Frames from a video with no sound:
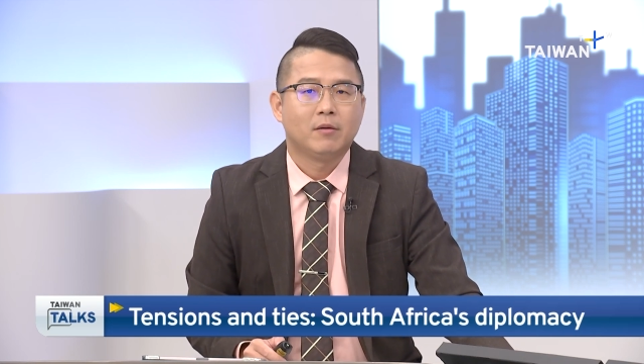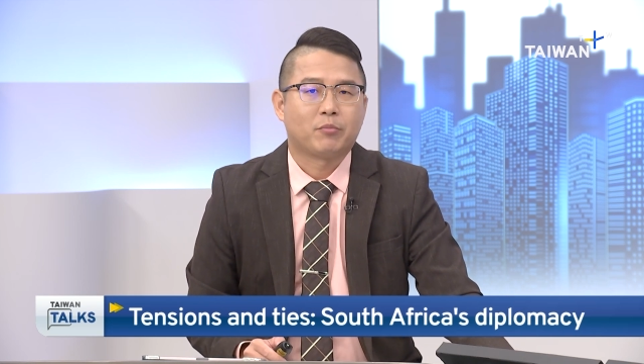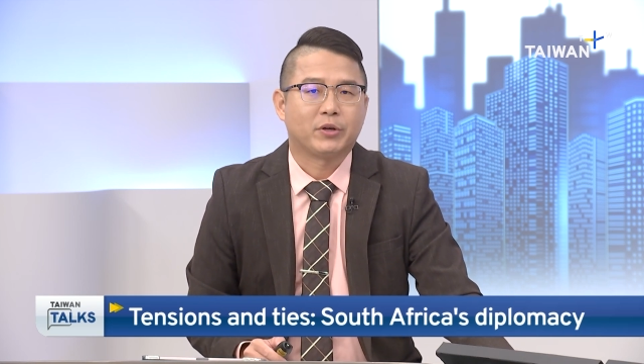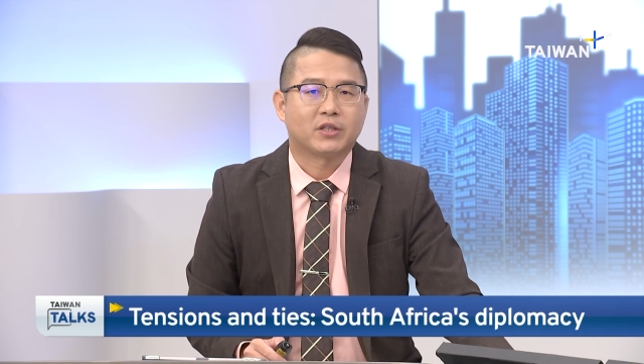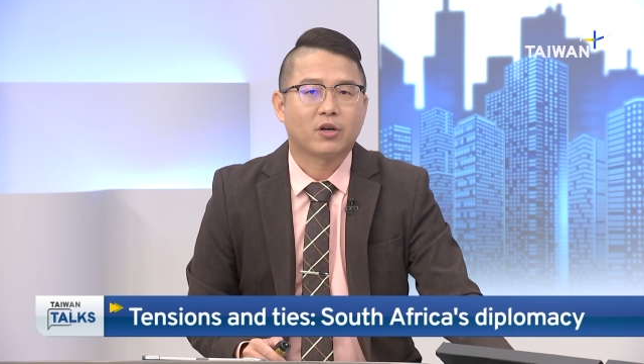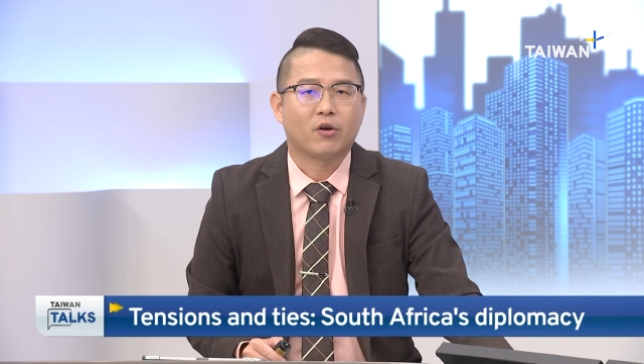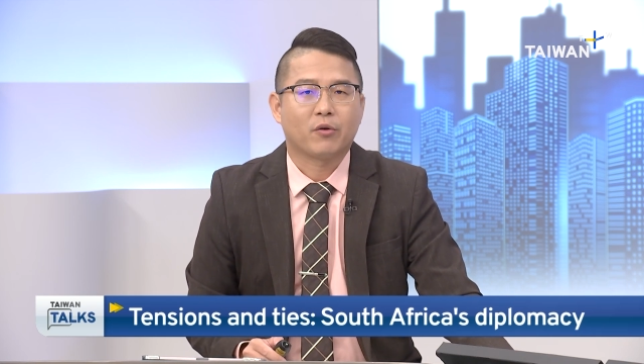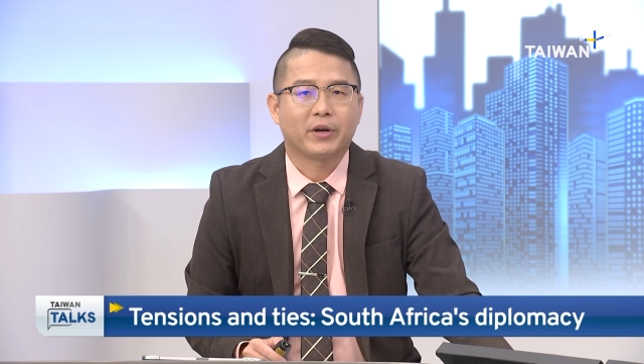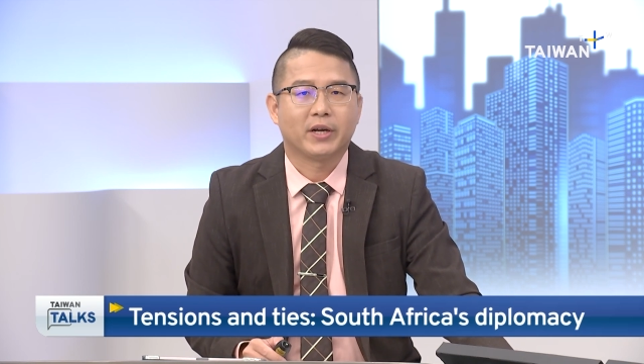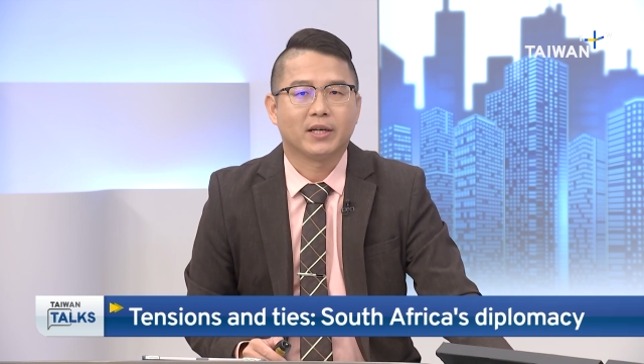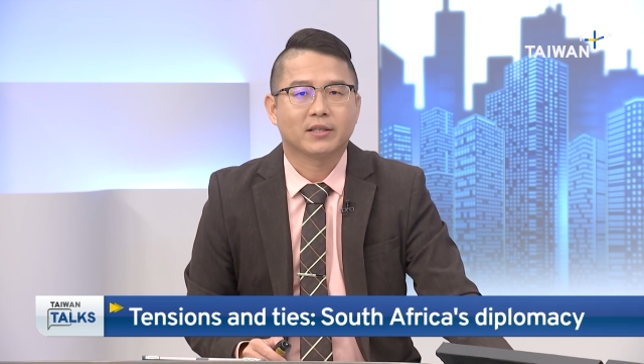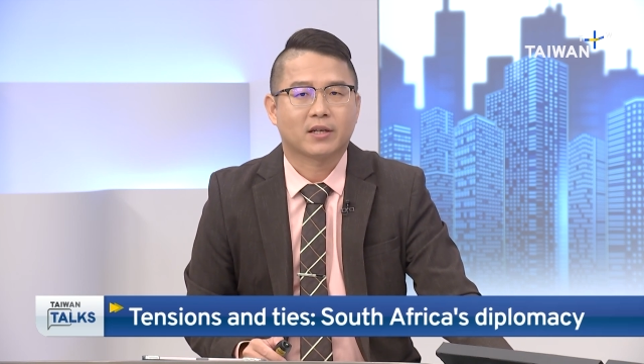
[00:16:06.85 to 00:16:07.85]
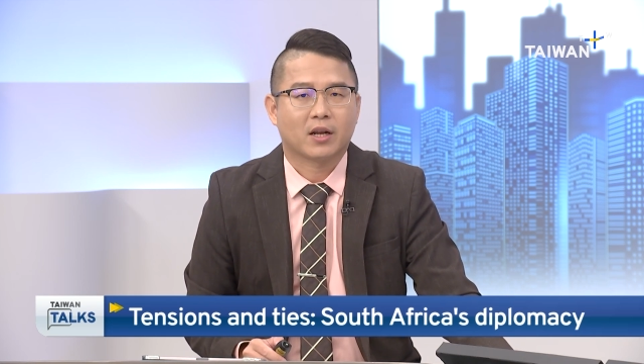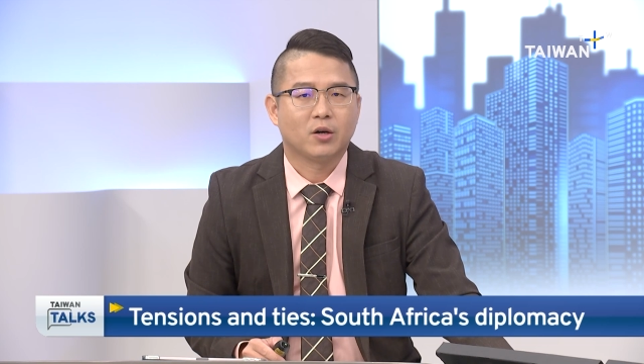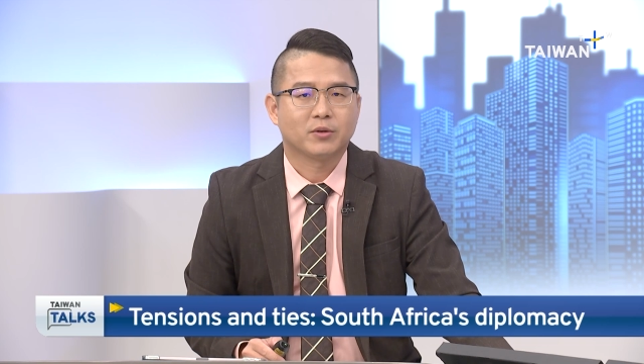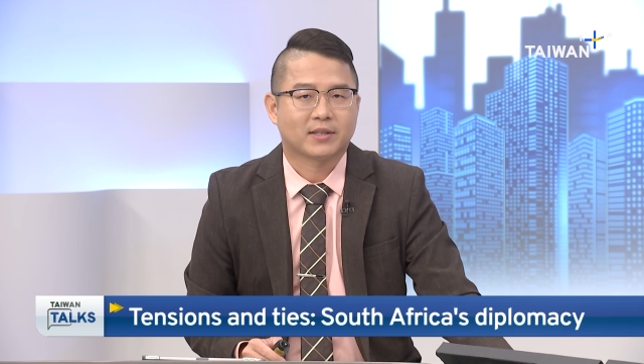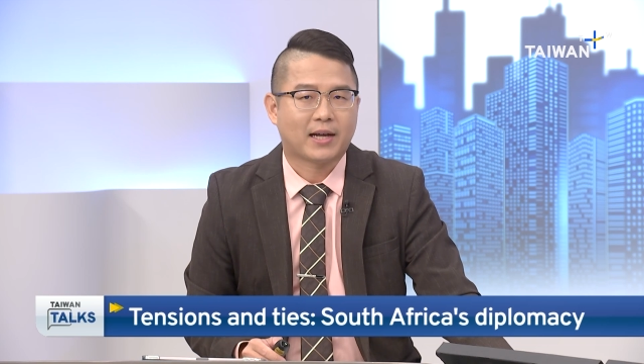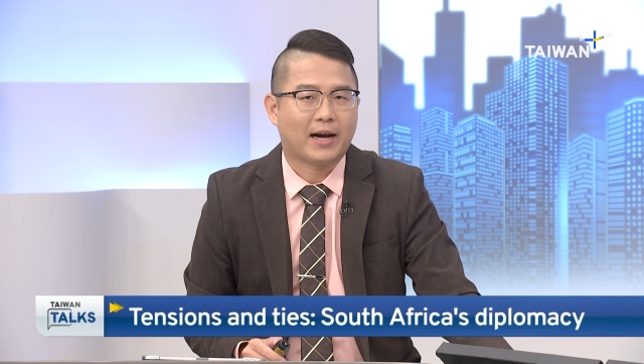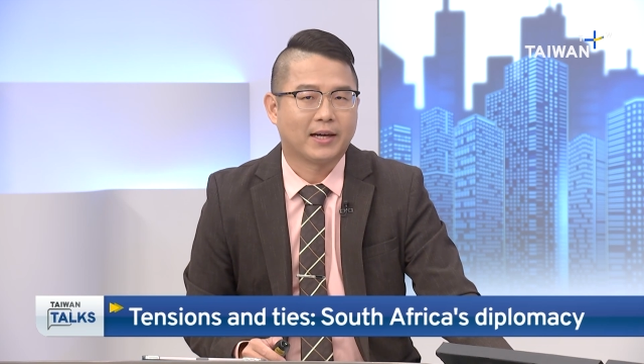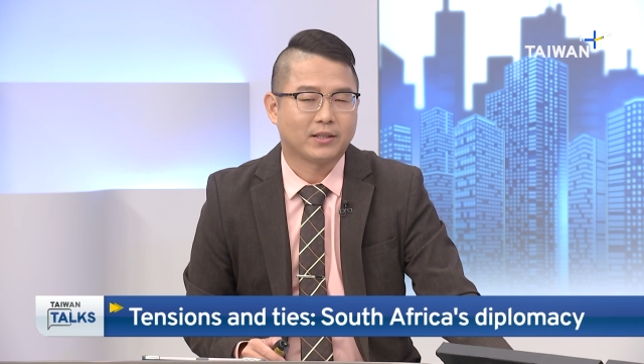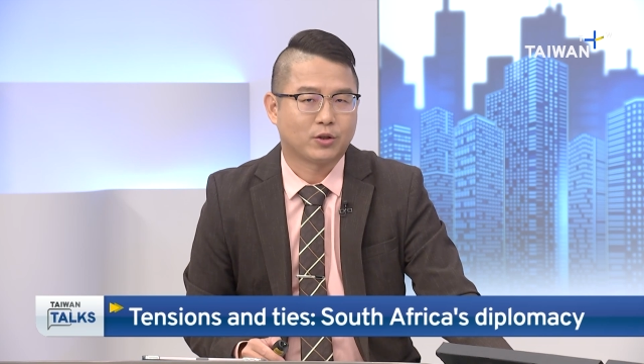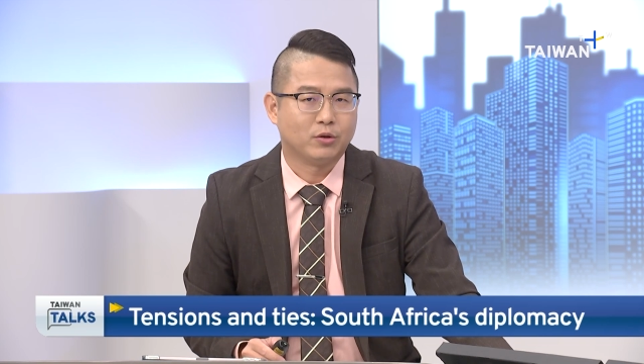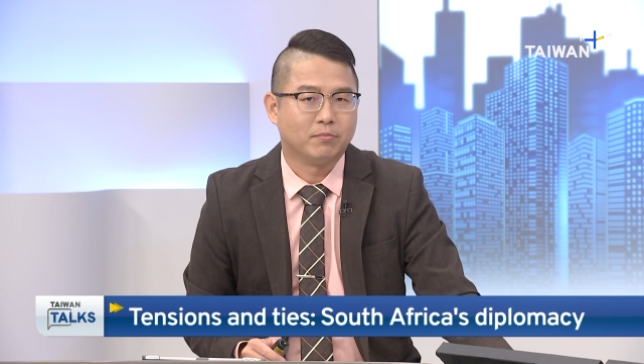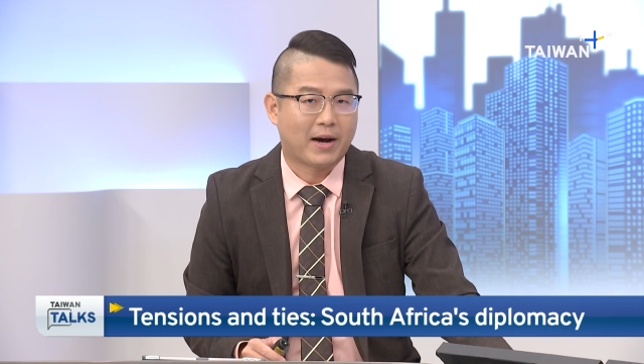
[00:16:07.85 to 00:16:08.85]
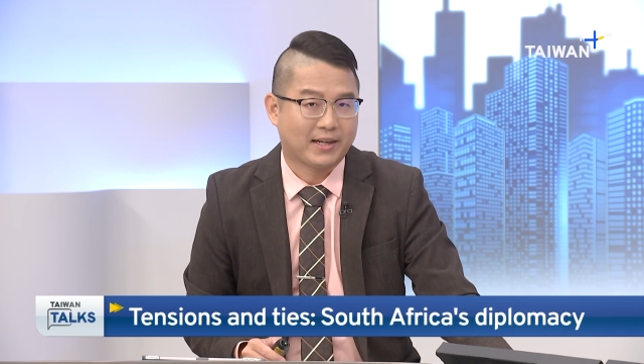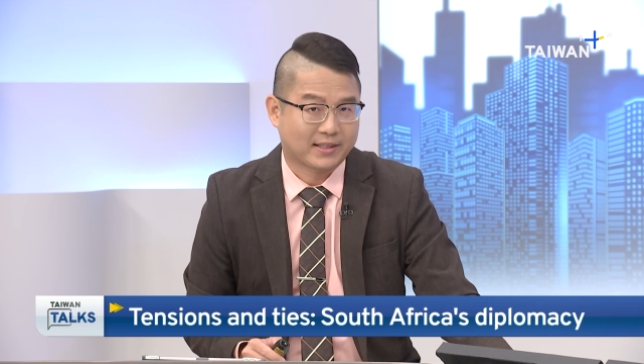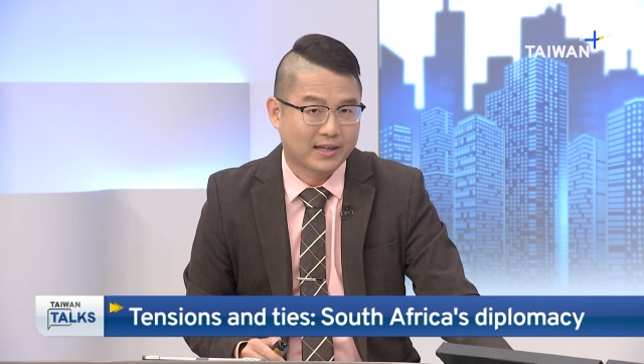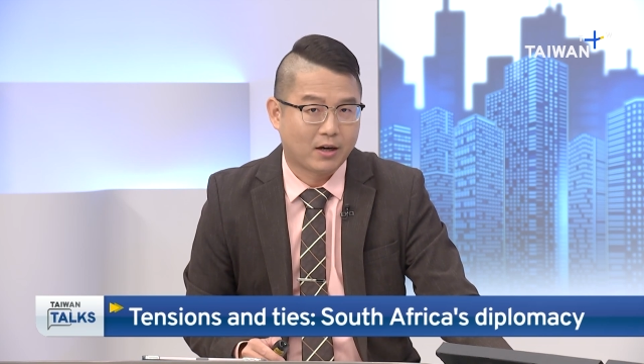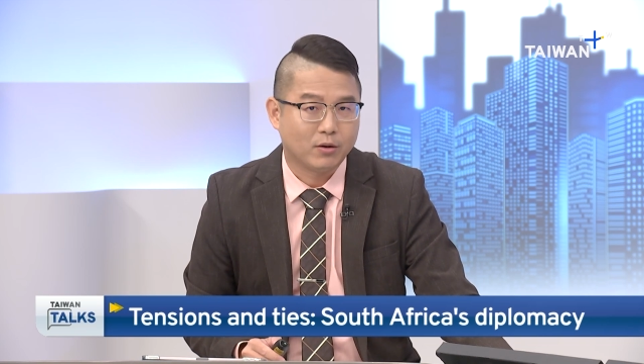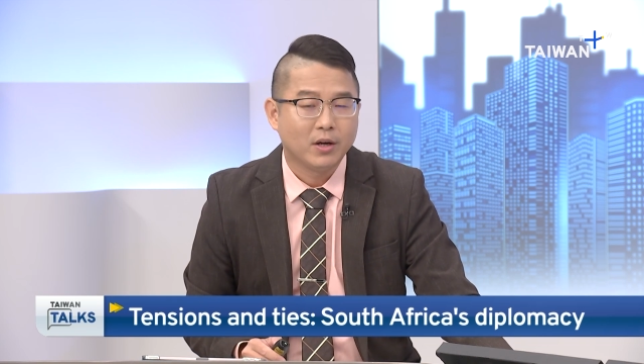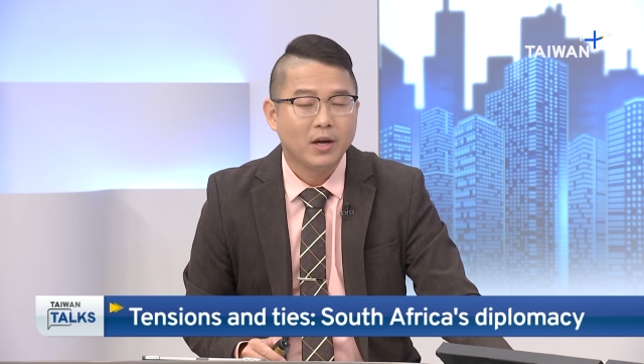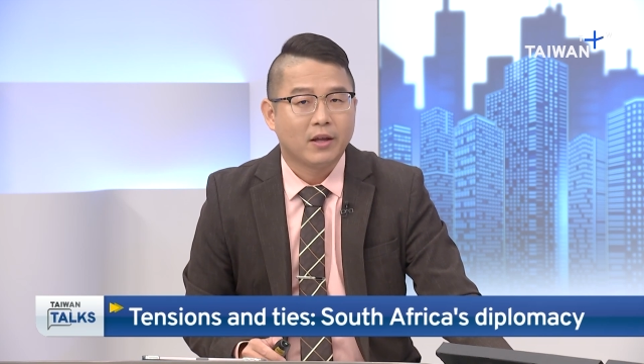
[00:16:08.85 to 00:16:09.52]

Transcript: Pretoria's close ties to Moscow.